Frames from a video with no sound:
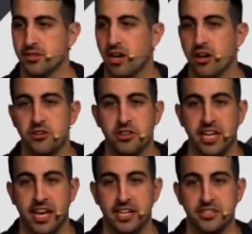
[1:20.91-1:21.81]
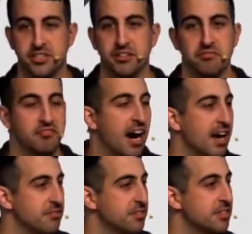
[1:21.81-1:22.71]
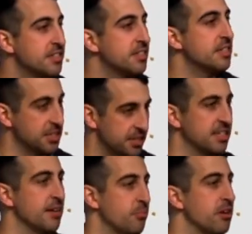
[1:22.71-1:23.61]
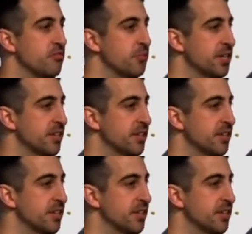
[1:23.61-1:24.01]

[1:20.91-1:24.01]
under the age of five. Yeah, pray for me.